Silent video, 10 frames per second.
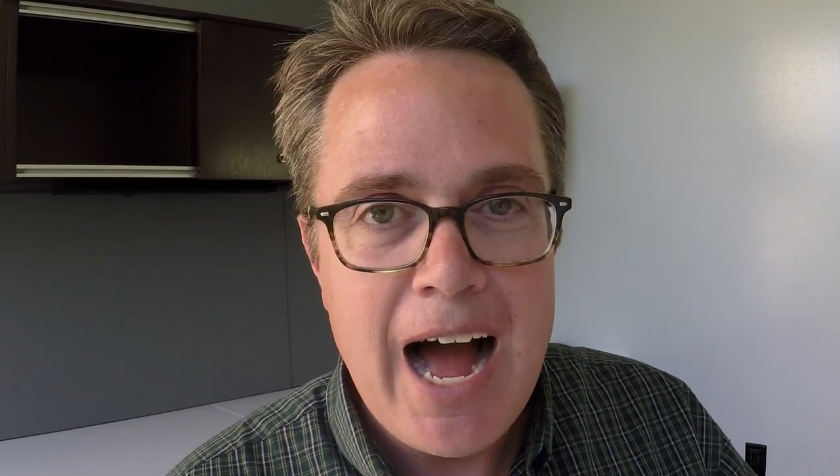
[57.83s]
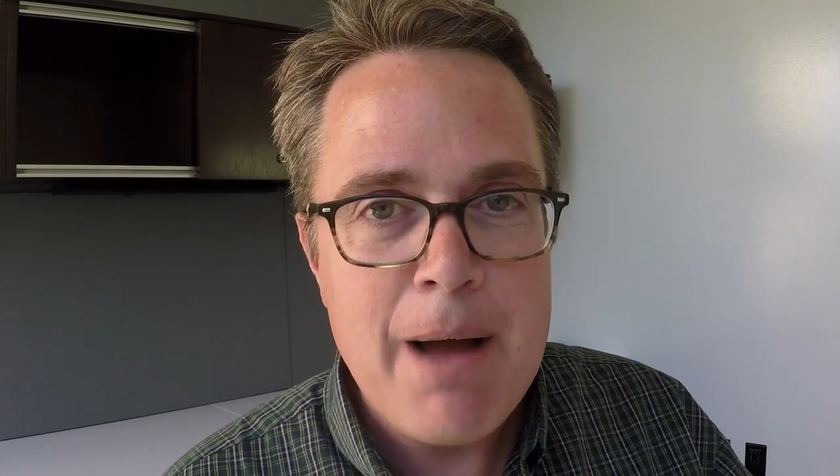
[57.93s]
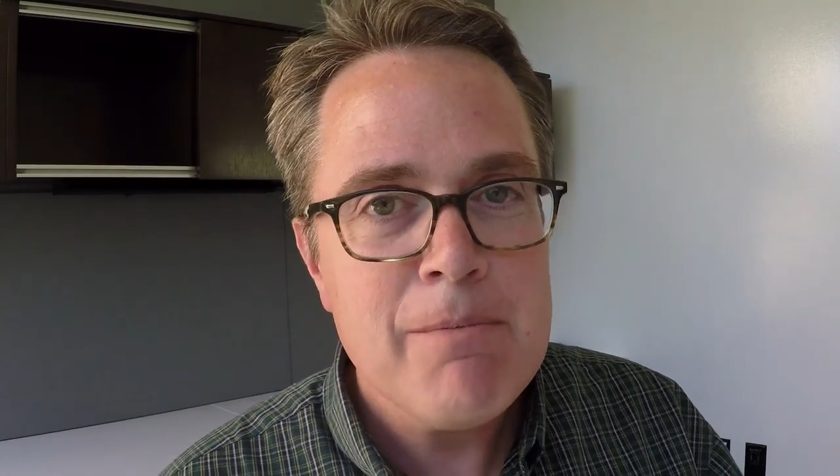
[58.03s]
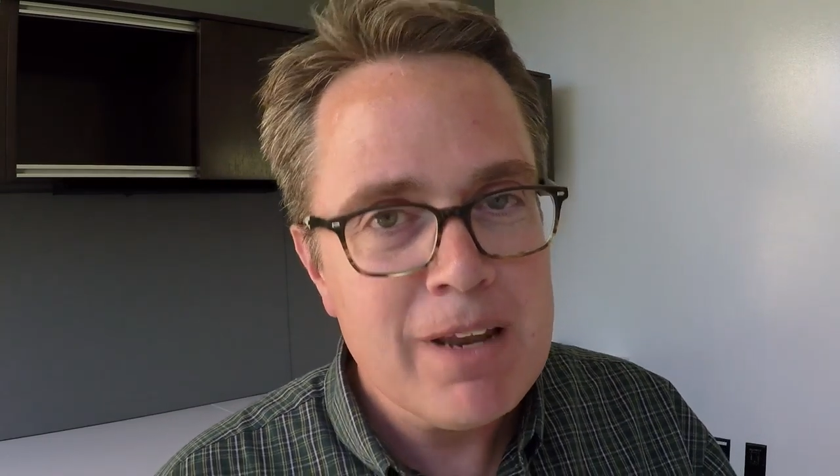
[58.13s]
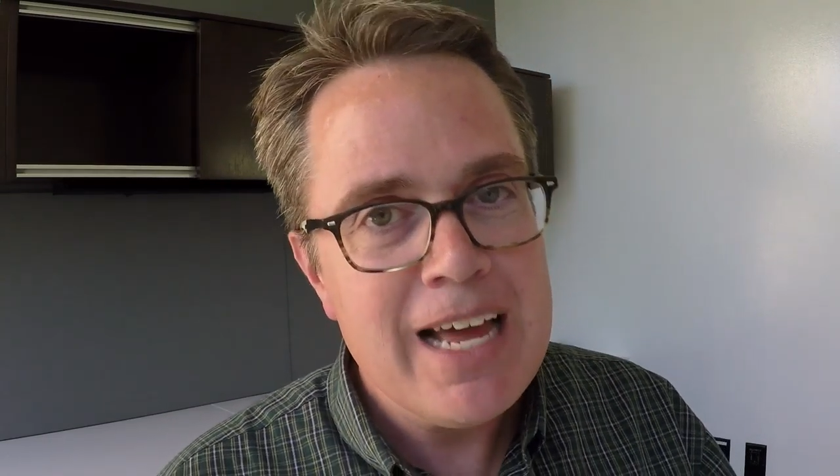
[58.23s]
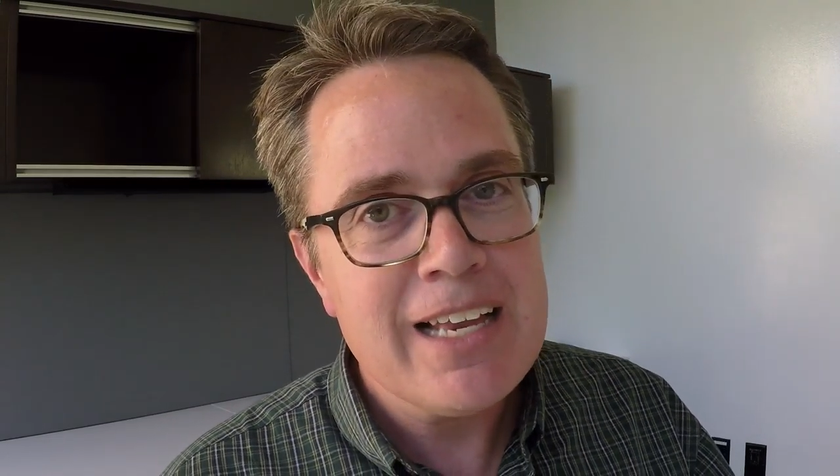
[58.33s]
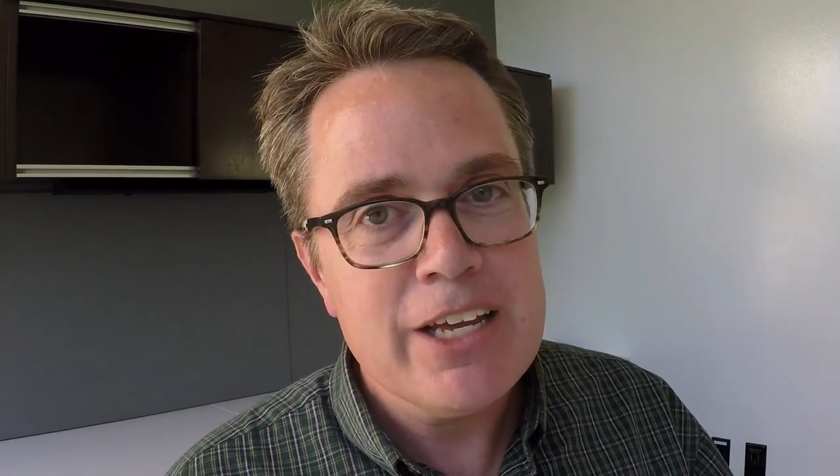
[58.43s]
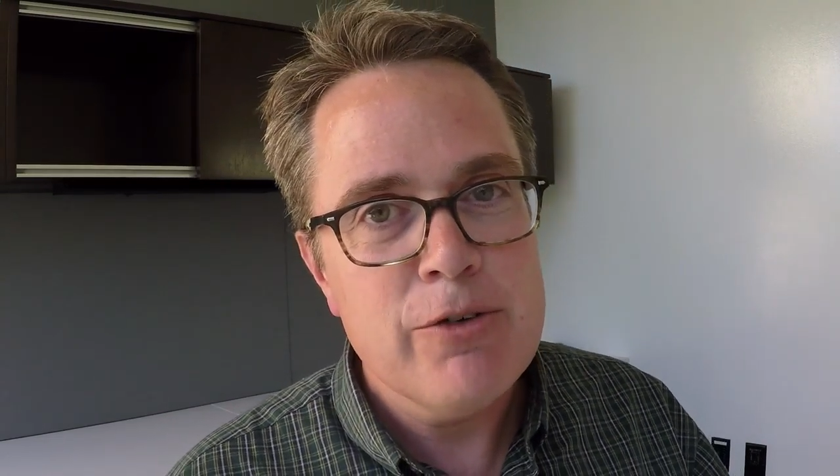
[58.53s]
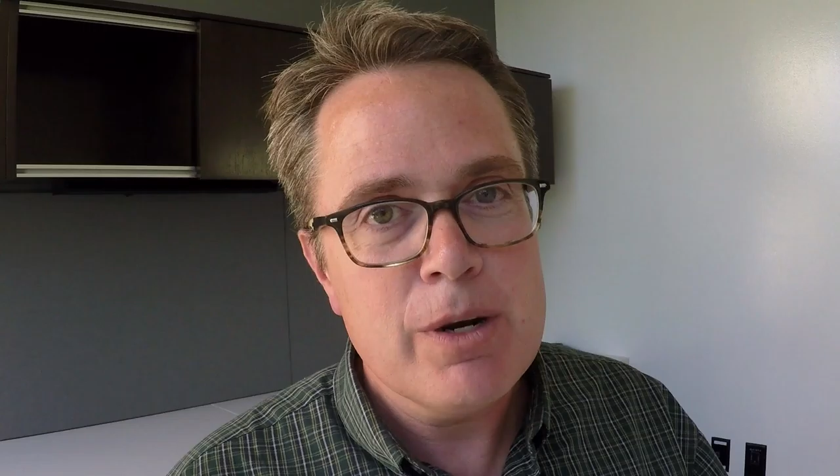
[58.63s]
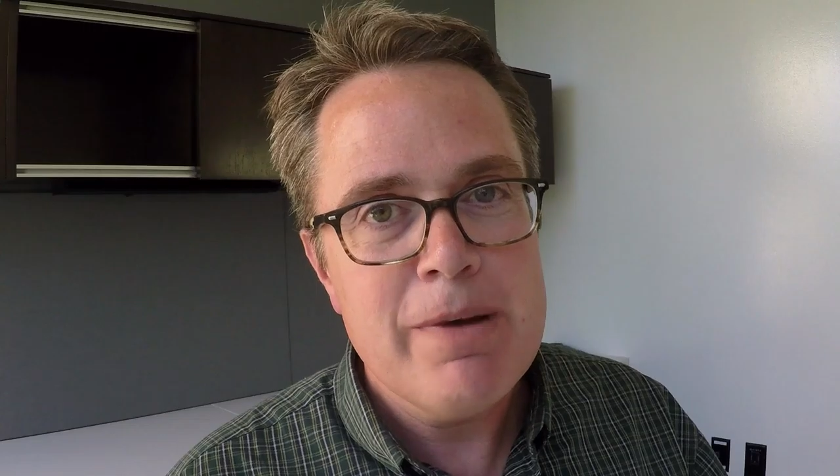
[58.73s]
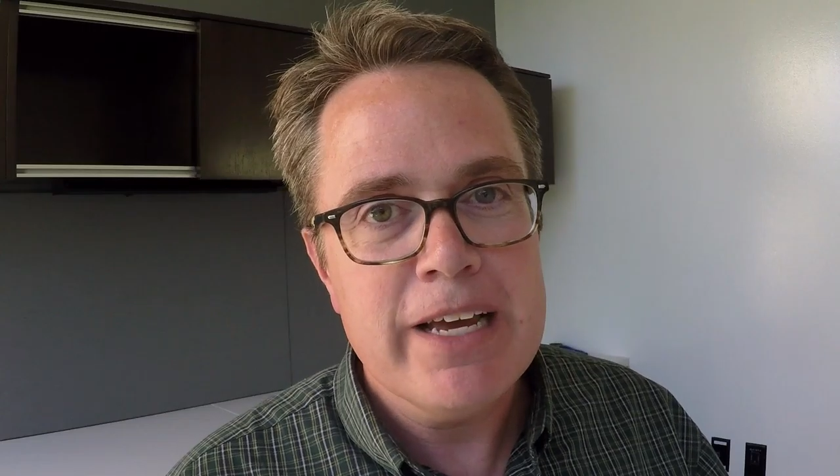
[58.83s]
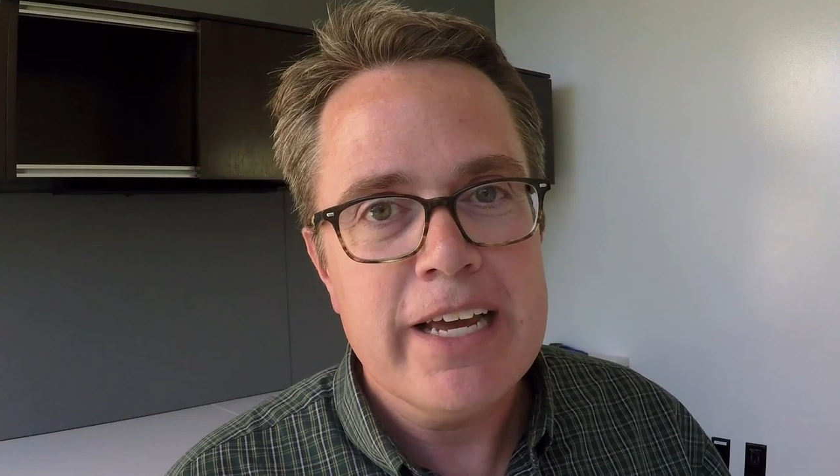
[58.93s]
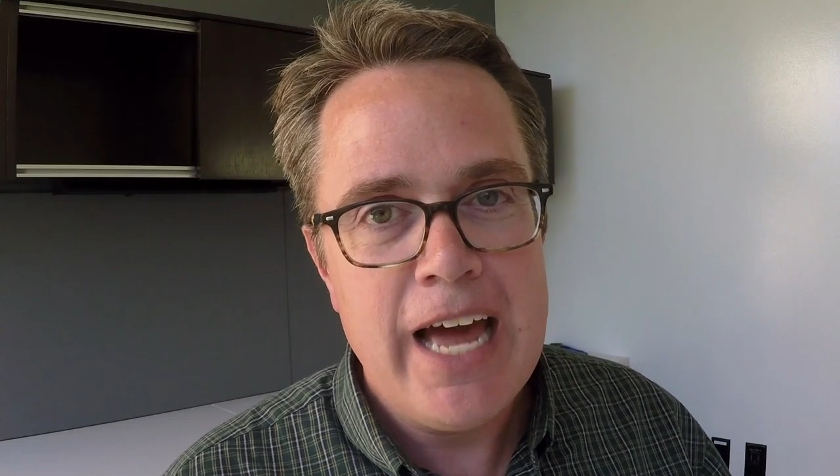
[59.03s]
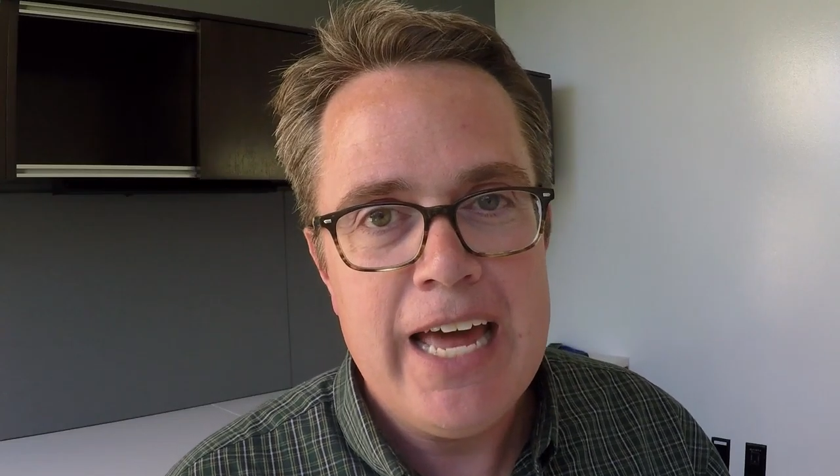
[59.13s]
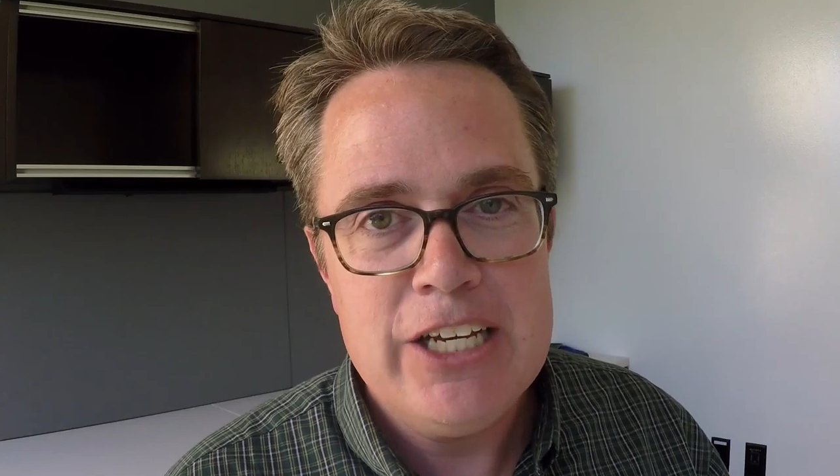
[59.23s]
I'm likely going to make a
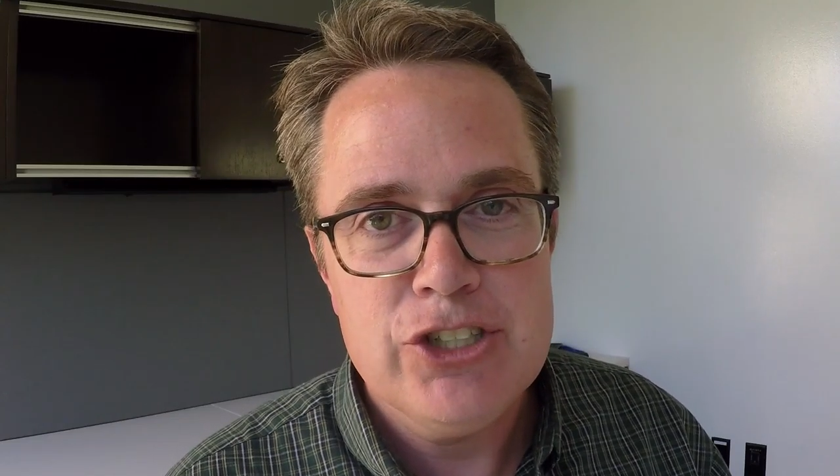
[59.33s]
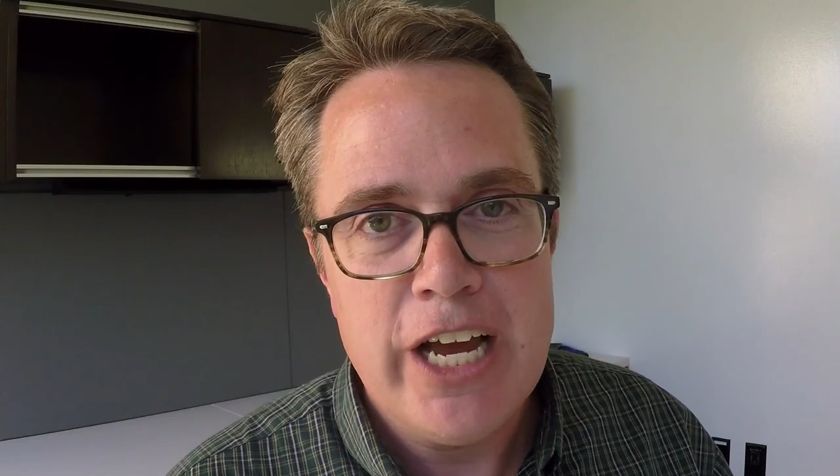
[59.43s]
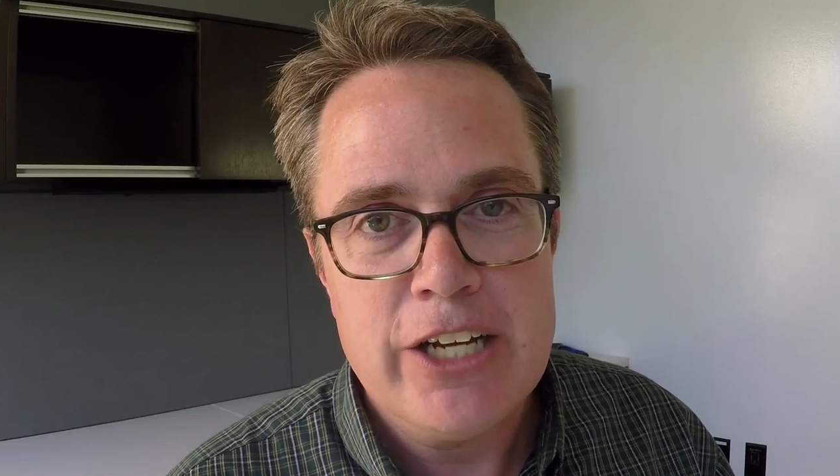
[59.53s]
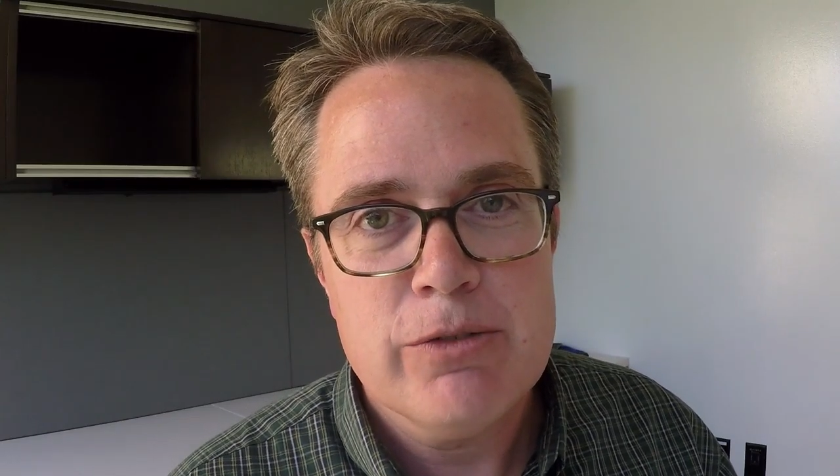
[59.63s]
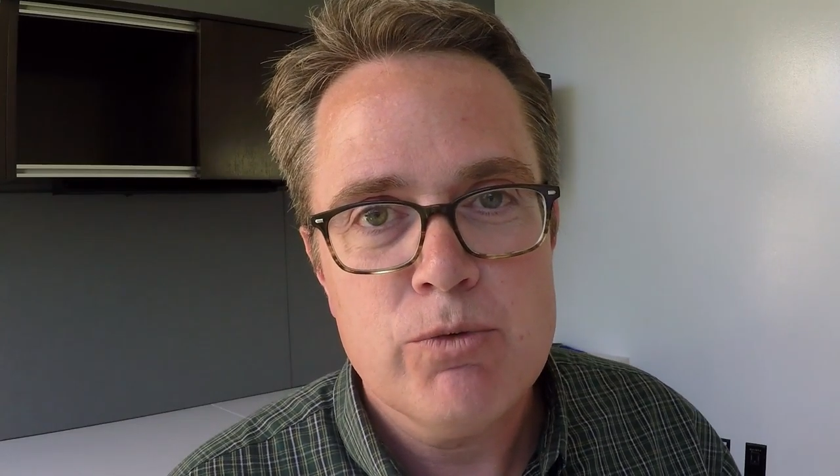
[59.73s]
Caddyshack